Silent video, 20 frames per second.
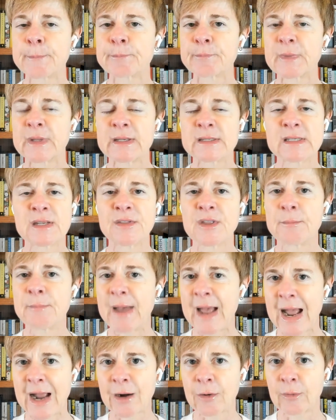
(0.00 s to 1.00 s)
is in the
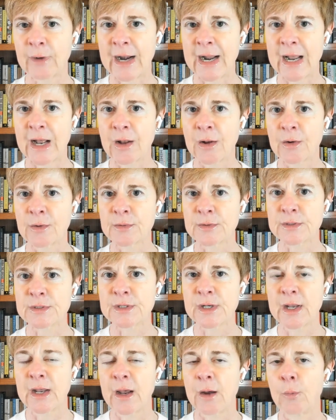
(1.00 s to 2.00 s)
background
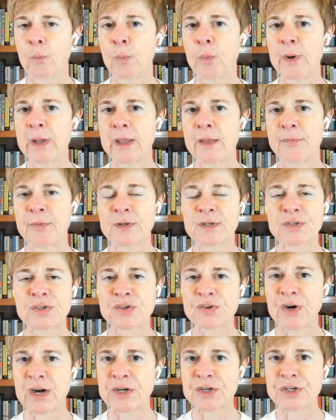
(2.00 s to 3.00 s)
with a
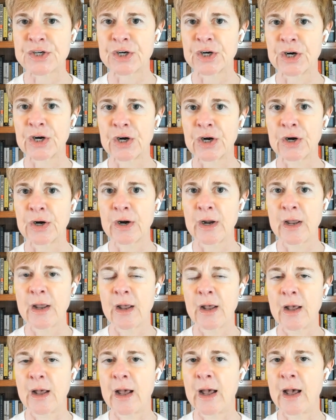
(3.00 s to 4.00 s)
stretcher
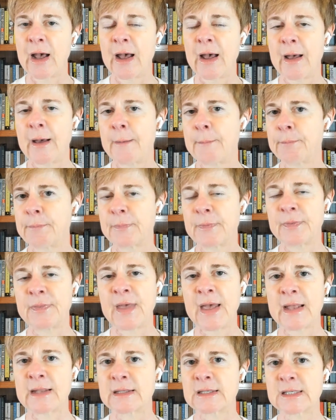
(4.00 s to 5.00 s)

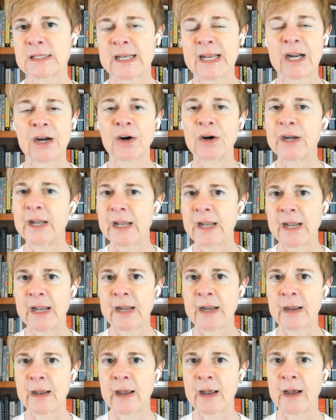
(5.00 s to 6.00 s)
that's
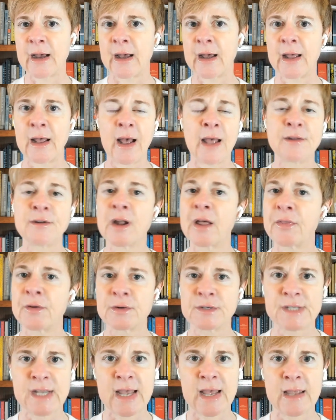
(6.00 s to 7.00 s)
carrying another
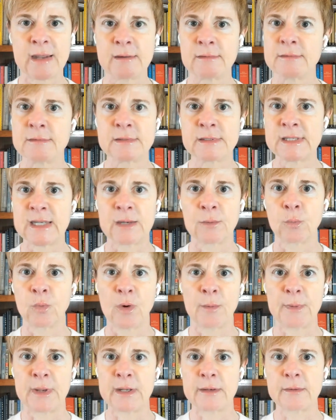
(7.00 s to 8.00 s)
dead
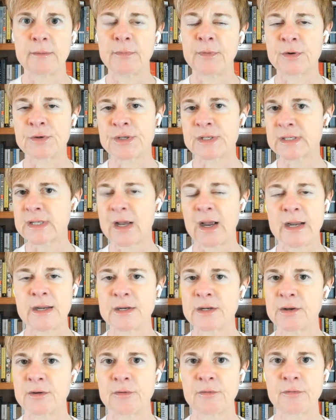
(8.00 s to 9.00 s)
woman. They're just
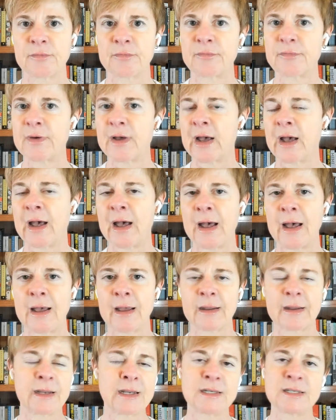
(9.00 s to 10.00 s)
kind of
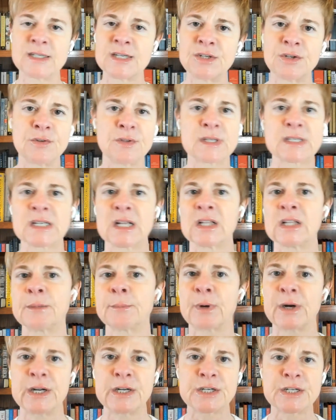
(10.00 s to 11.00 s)
continue the
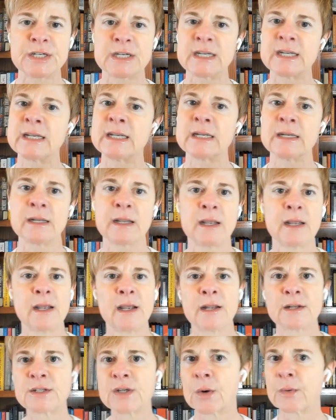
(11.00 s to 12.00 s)
celebration,
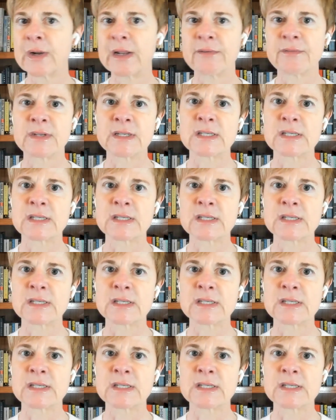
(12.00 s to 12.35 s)
don't even